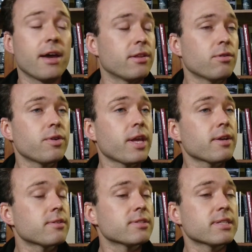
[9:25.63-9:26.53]
and over
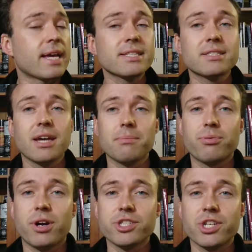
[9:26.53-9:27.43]
there there's an
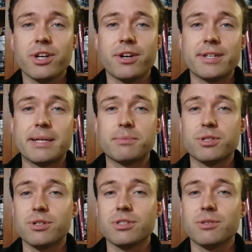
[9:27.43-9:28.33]
S-Type project car that I'm
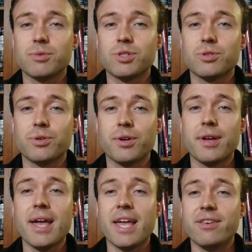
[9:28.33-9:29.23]
starting to restore.